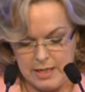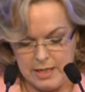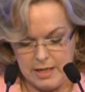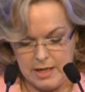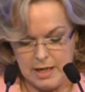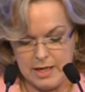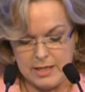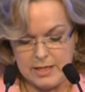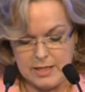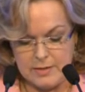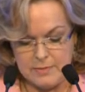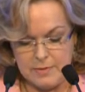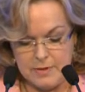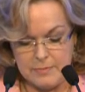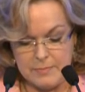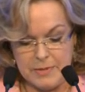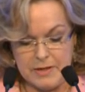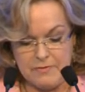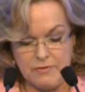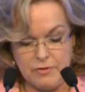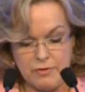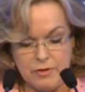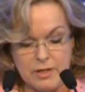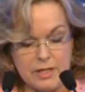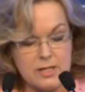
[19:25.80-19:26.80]
I'd be
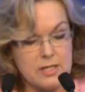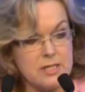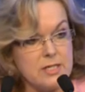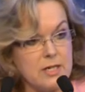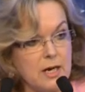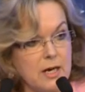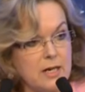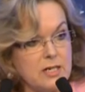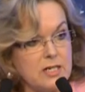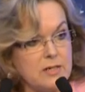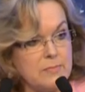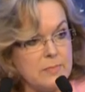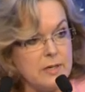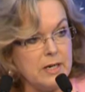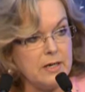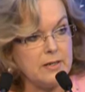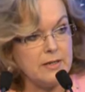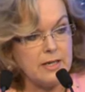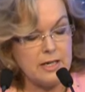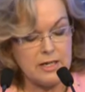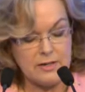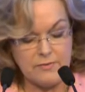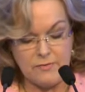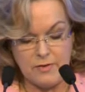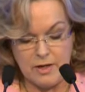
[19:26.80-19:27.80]
very excited about
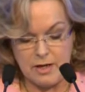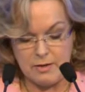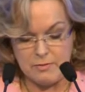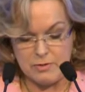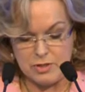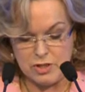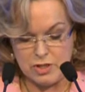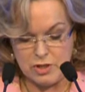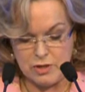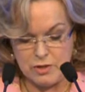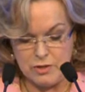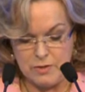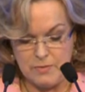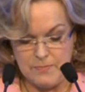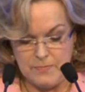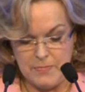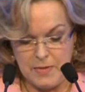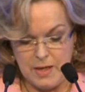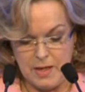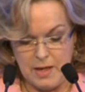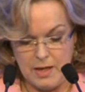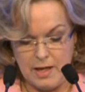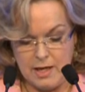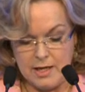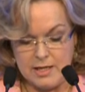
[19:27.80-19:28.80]
that if I was you,
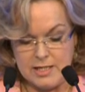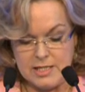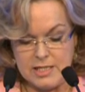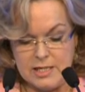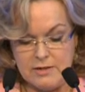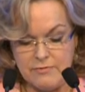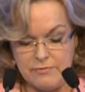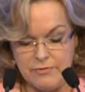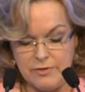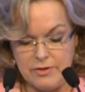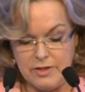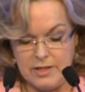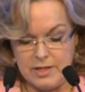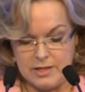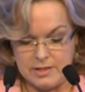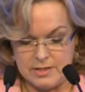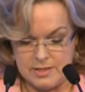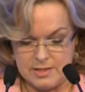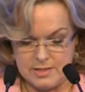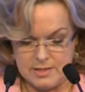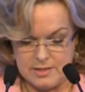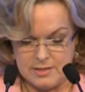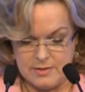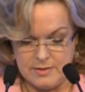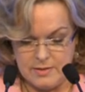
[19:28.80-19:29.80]
except for
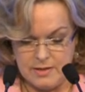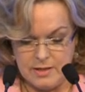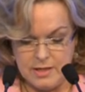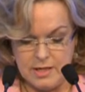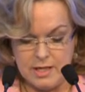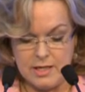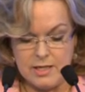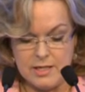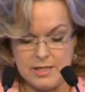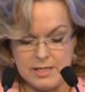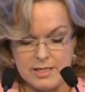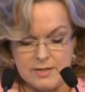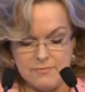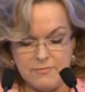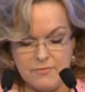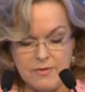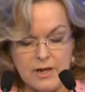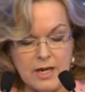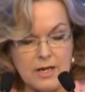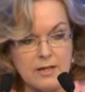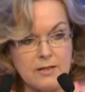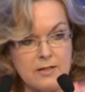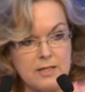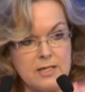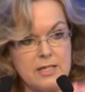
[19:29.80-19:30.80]
this. It is, in
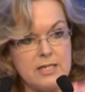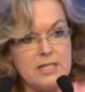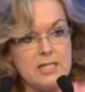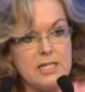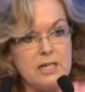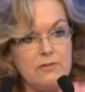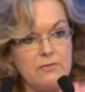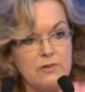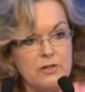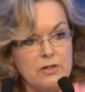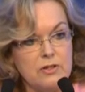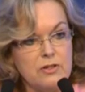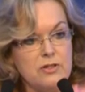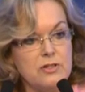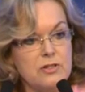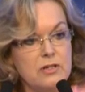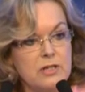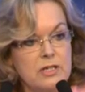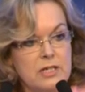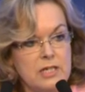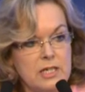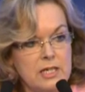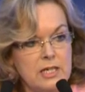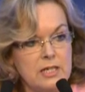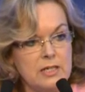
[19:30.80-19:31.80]
fact, the seventh
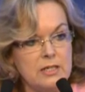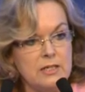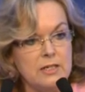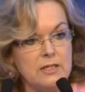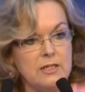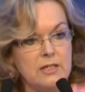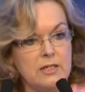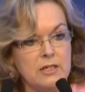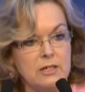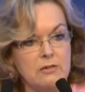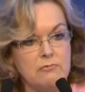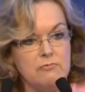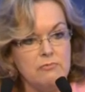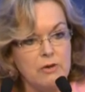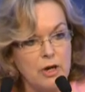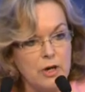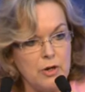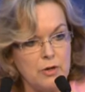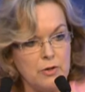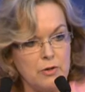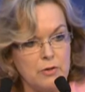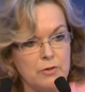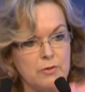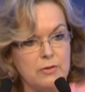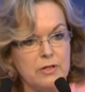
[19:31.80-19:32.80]
year in a
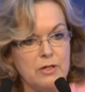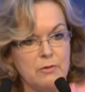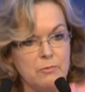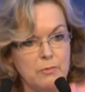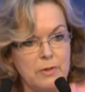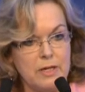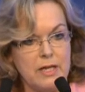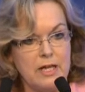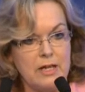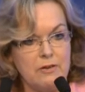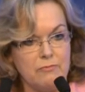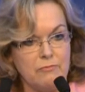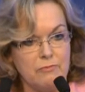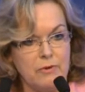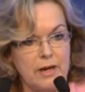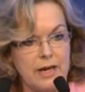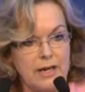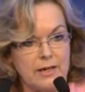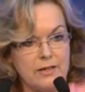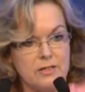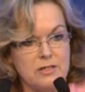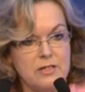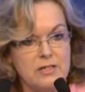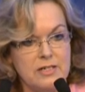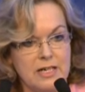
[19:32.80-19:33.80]
row that we have
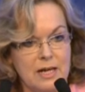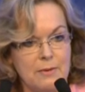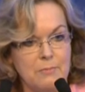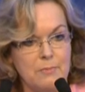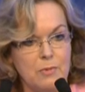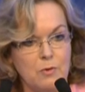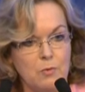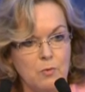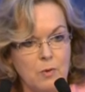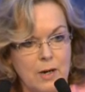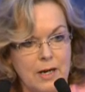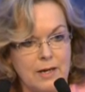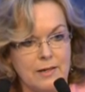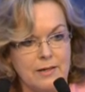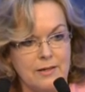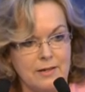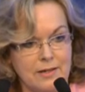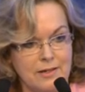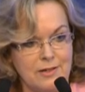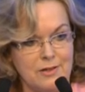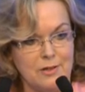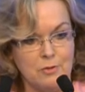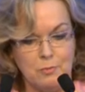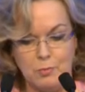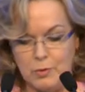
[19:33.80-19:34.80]
ranked number one
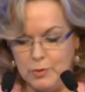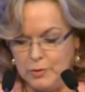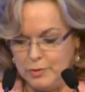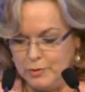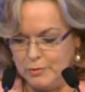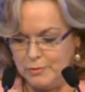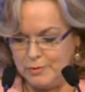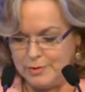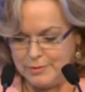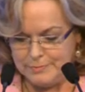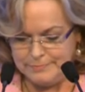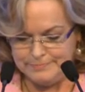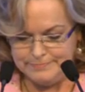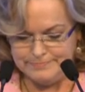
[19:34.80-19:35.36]
in the world.